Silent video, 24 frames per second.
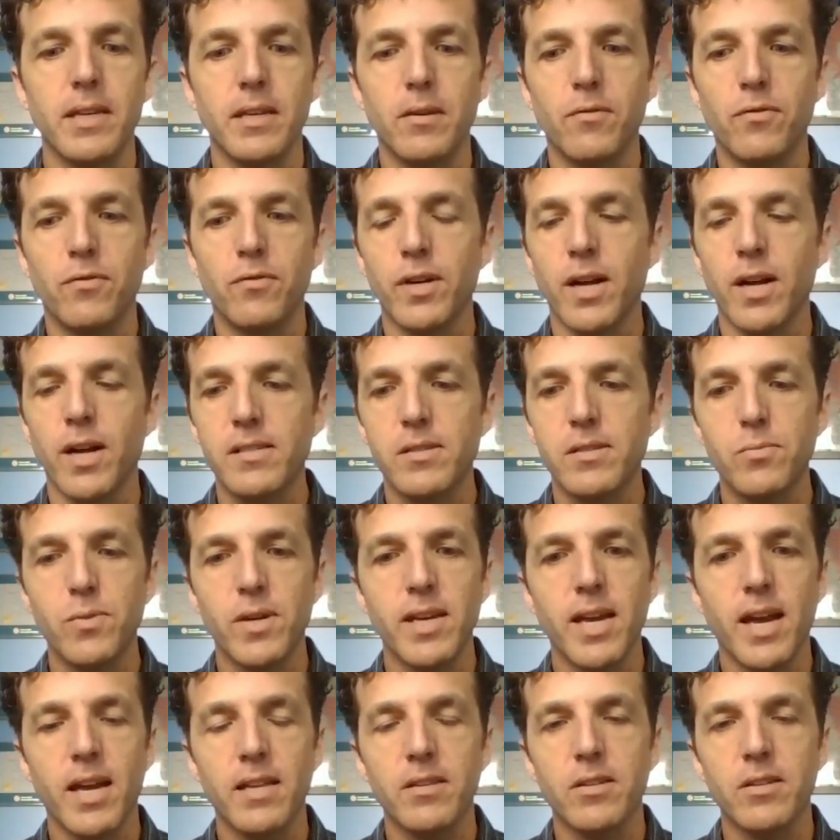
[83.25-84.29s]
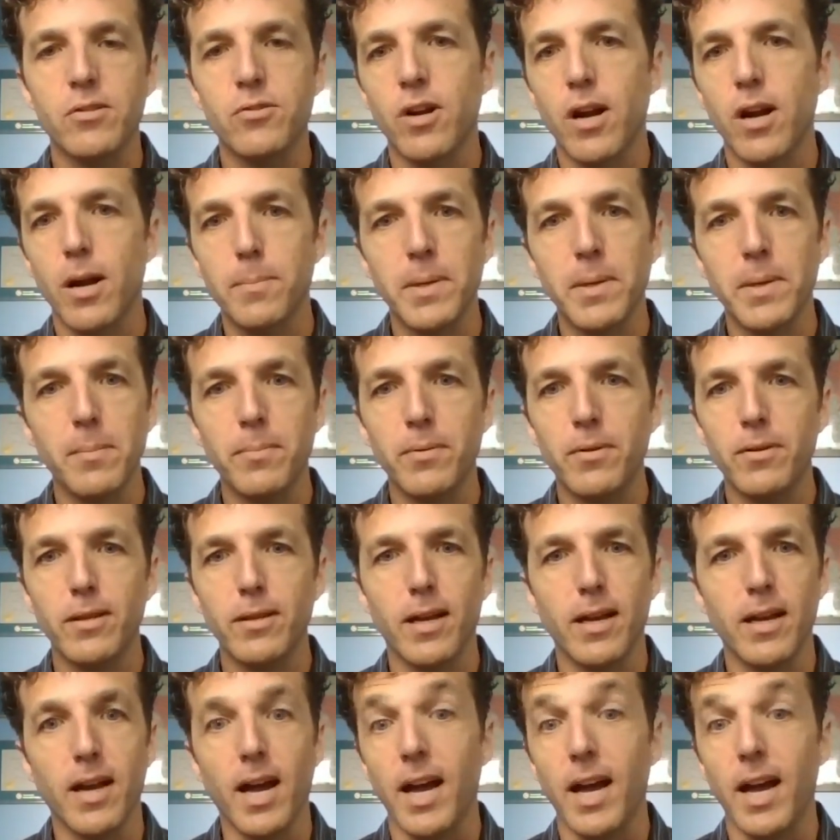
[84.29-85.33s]
For us, we had to draw people.
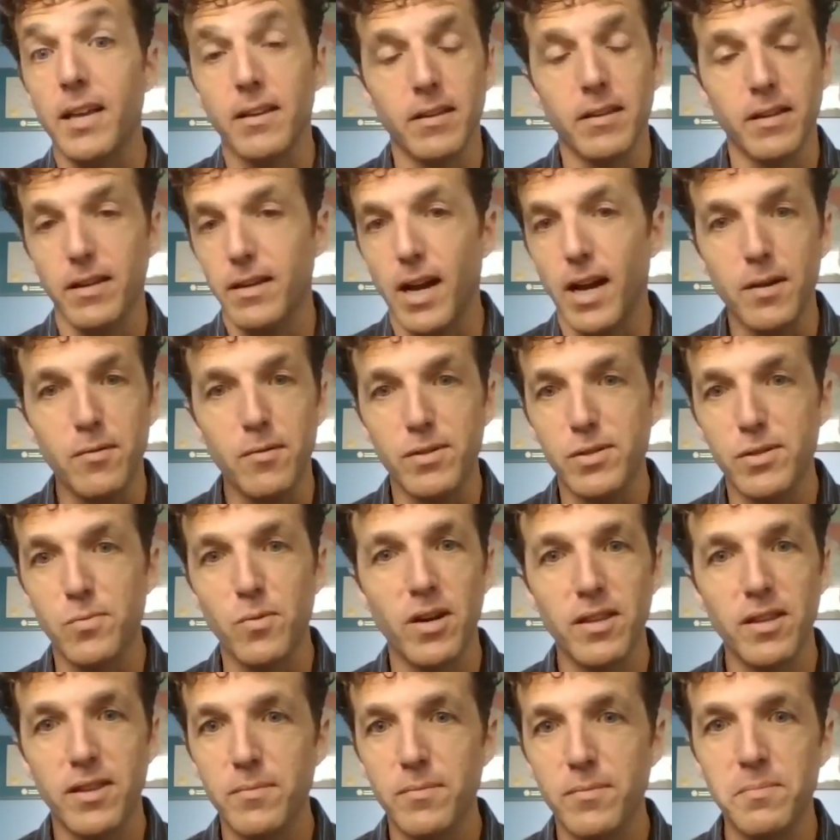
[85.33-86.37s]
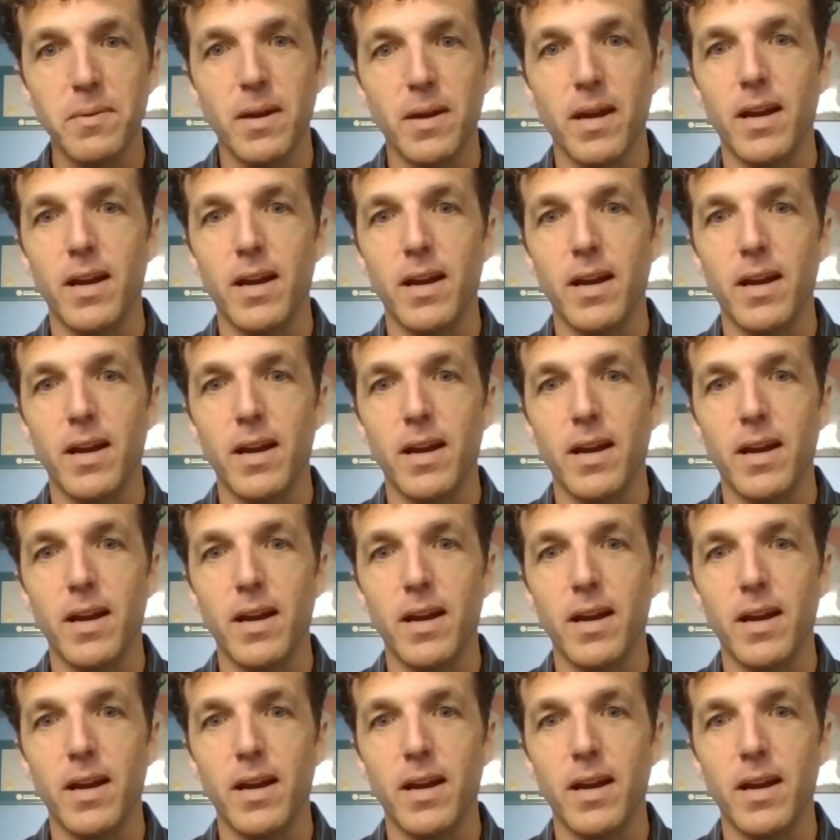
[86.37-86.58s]
I was one of them.